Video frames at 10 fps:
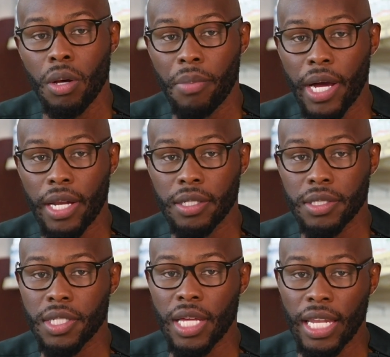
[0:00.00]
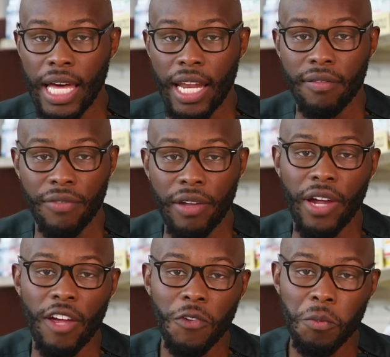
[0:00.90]
But
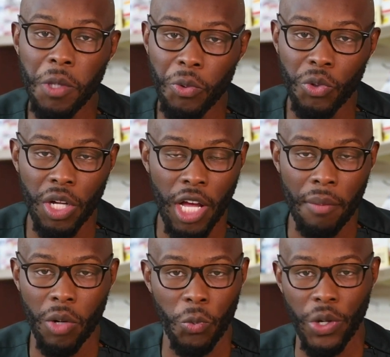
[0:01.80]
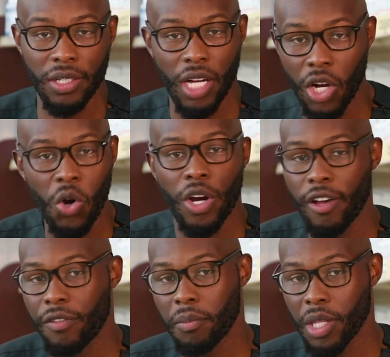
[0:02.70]
very few people could come up with
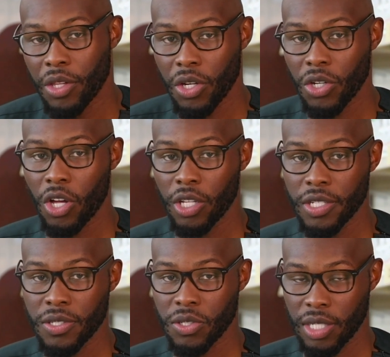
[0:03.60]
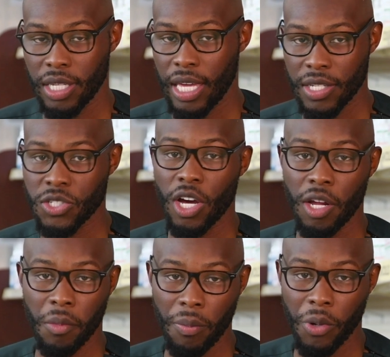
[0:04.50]
$250,000 to get a
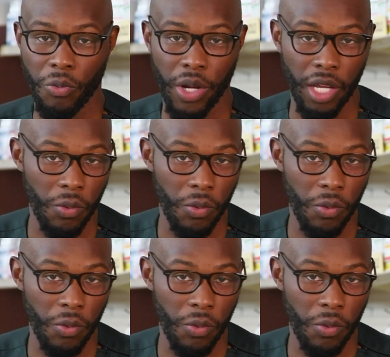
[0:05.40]
startup up and running,